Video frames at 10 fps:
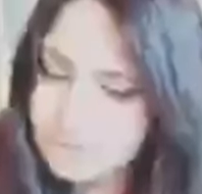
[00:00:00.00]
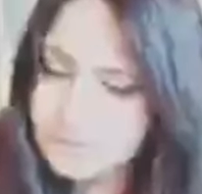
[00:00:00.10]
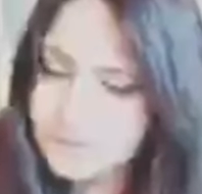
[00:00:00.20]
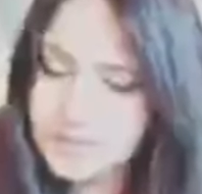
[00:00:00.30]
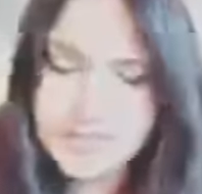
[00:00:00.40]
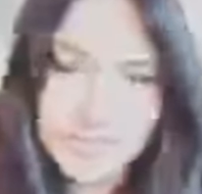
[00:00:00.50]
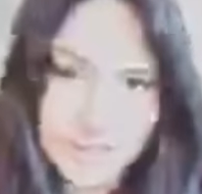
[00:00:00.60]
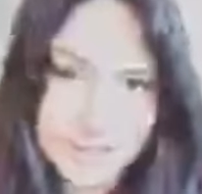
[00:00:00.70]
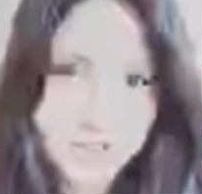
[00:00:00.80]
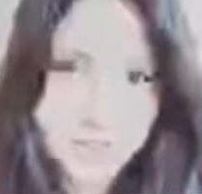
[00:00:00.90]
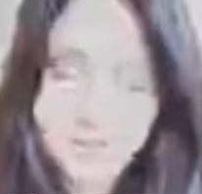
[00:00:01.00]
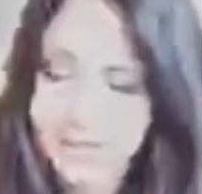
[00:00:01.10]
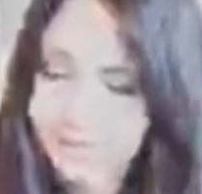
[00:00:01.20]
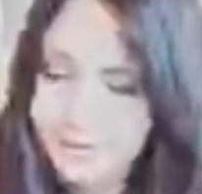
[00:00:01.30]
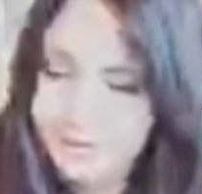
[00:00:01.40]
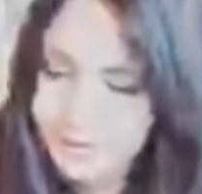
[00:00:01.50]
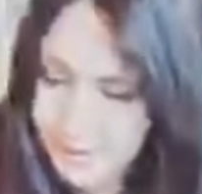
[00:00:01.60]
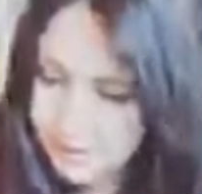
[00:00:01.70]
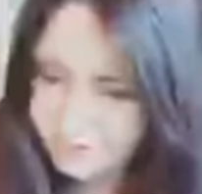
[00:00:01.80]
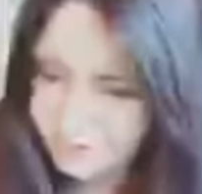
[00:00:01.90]
Let's go to the Bible.
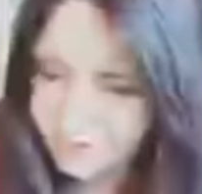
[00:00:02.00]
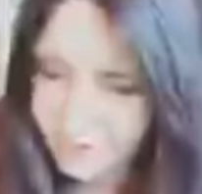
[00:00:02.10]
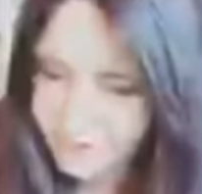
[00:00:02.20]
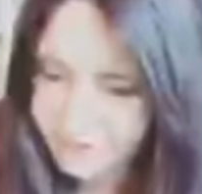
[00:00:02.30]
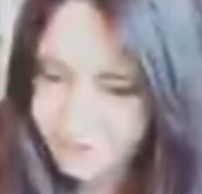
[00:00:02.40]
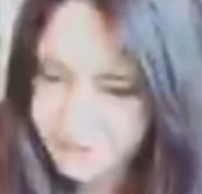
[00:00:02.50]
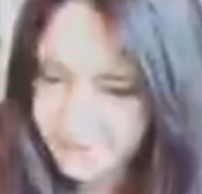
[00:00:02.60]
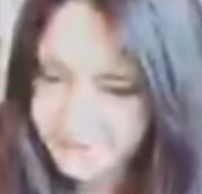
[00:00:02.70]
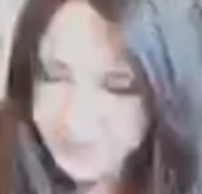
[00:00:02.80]
In Revelation chapter